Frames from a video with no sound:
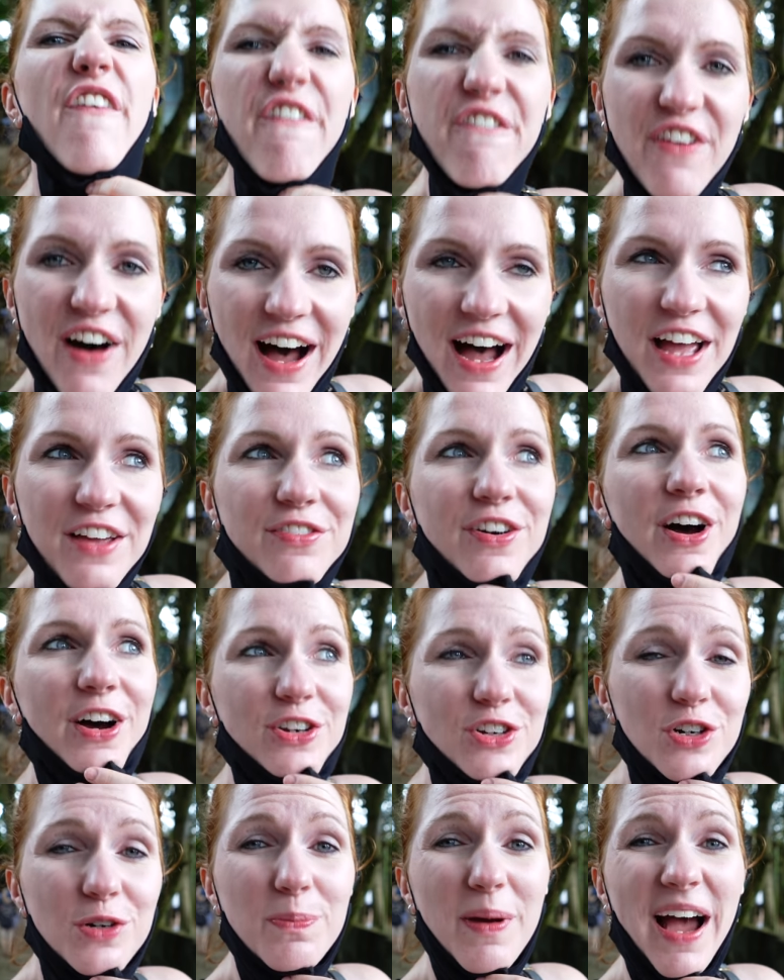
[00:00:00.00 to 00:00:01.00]
five
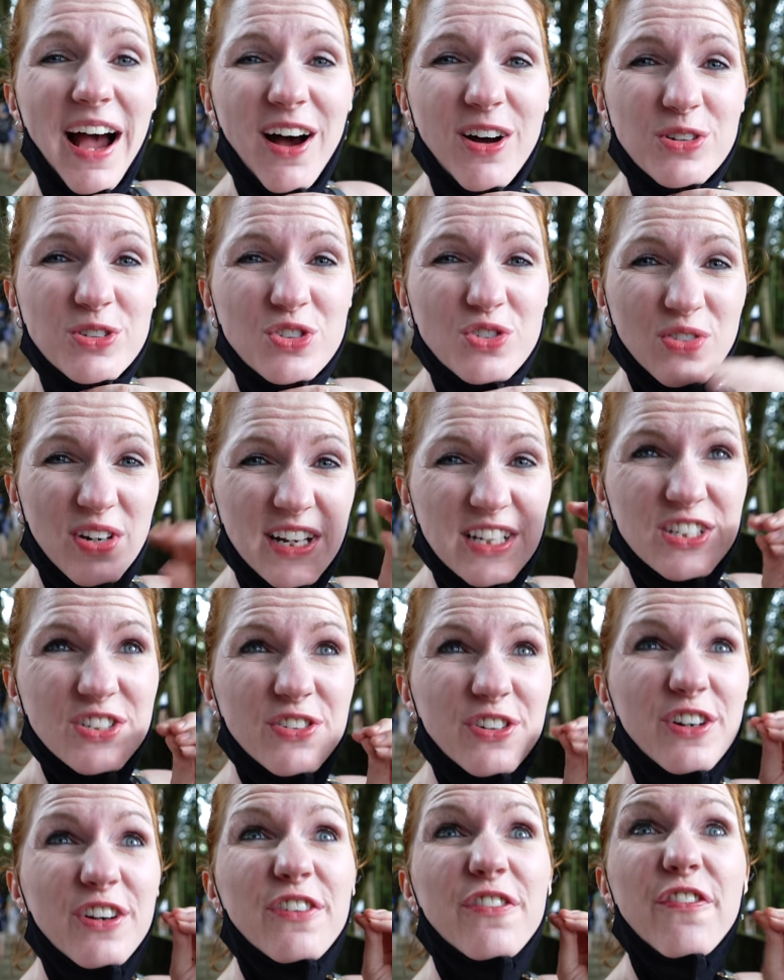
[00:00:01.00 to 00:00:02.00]
hundred pound
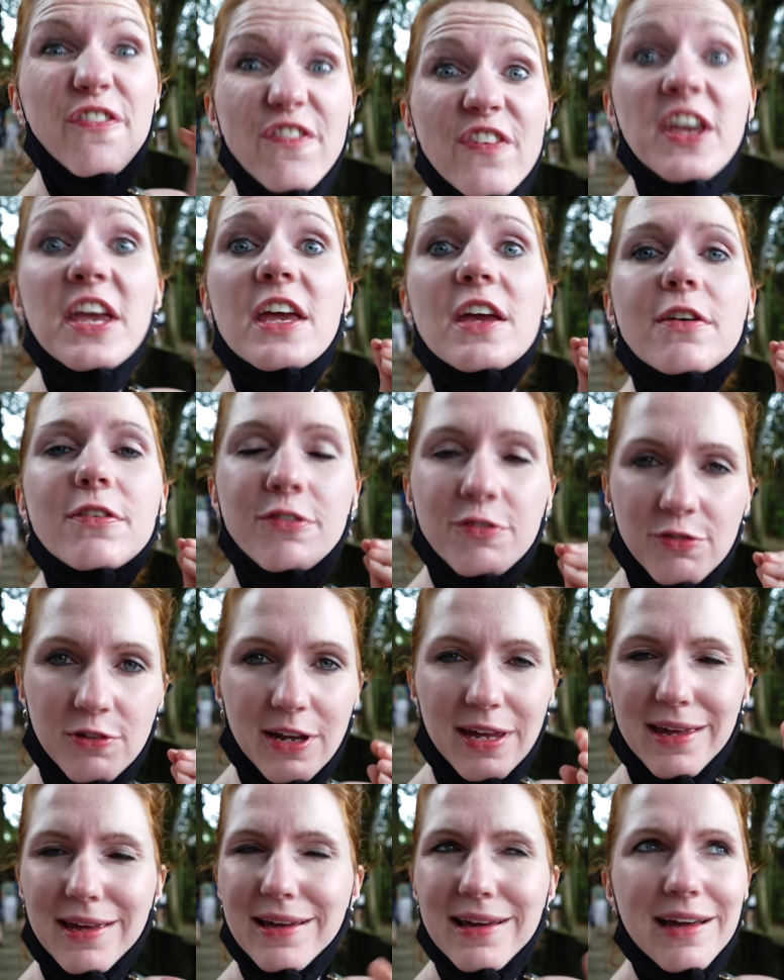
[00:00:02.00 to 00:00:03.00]
transfer fee
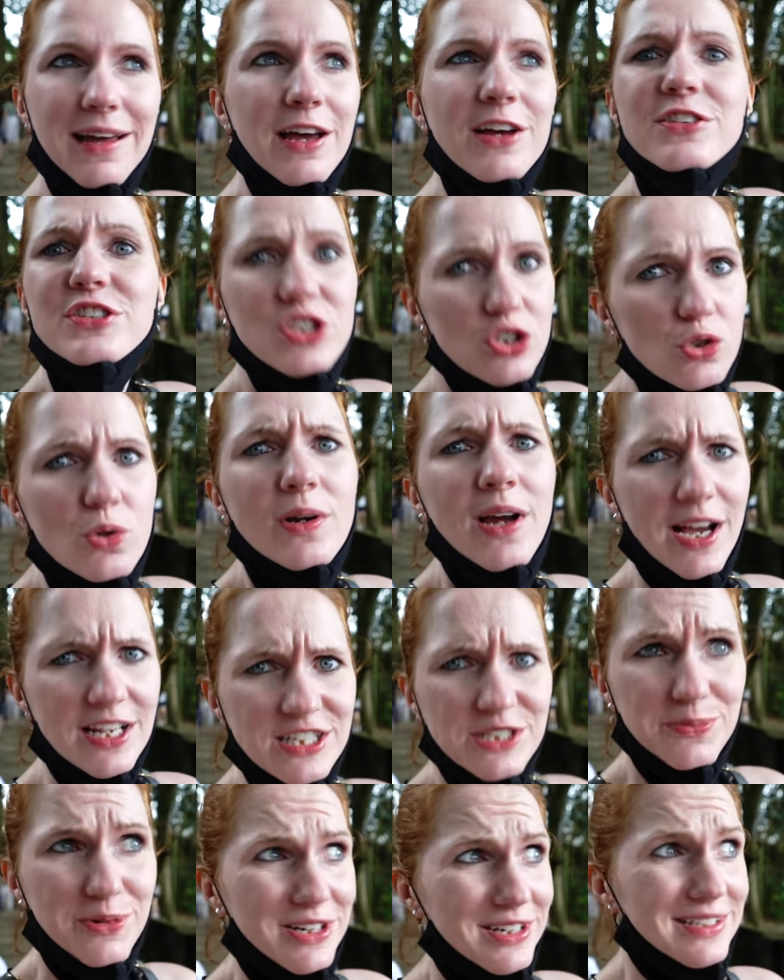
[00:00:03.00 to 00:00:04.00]
free to new
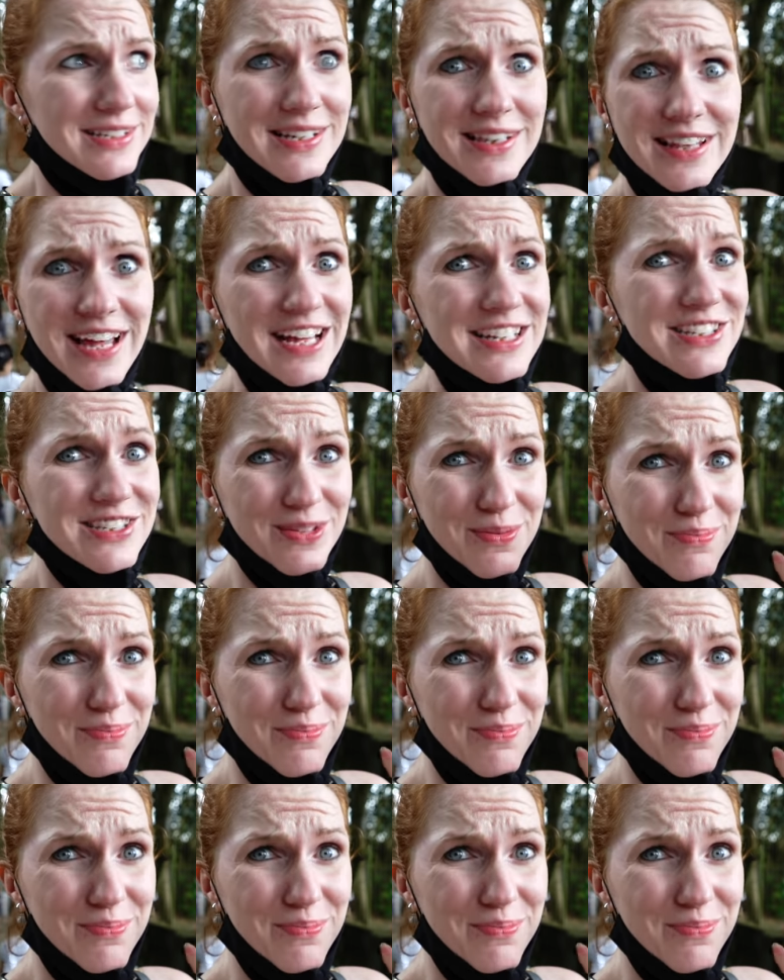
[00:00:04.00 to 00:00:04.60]
customers. That's